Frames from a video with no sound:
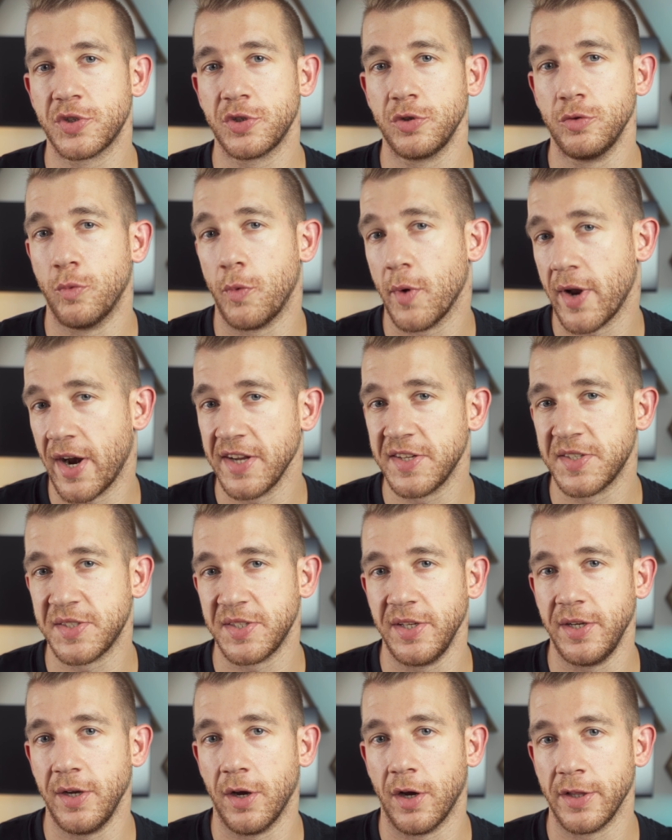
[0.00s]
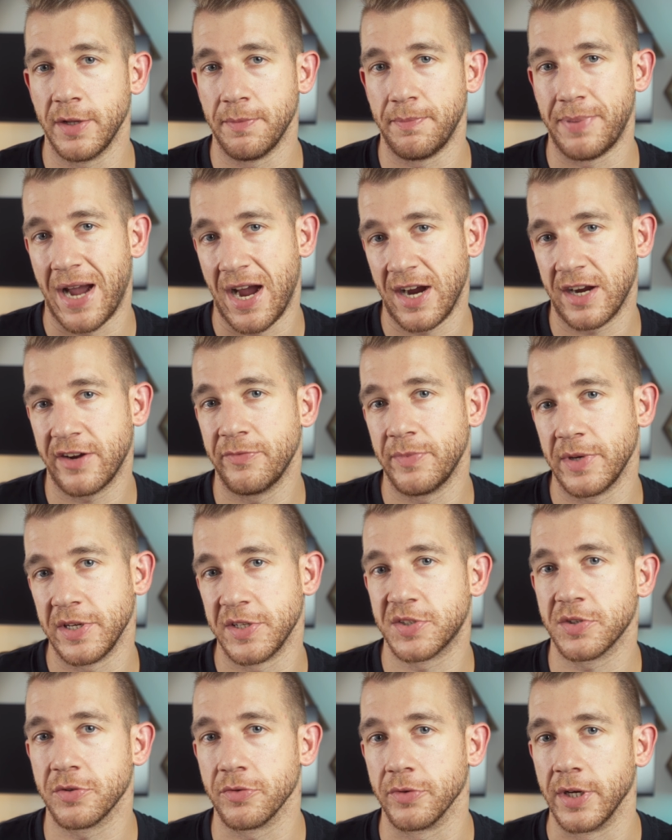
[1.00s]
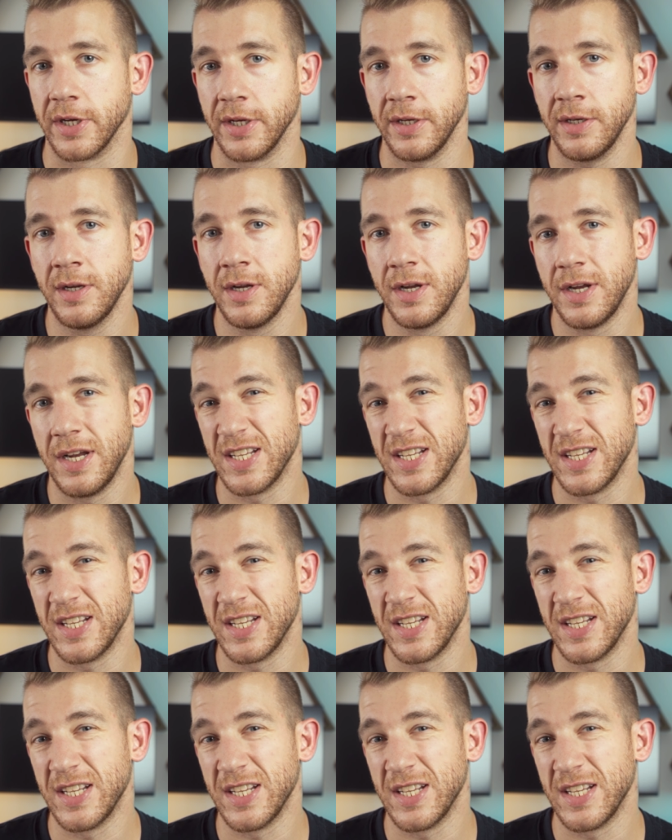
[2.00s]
to what I see on the back of my screen,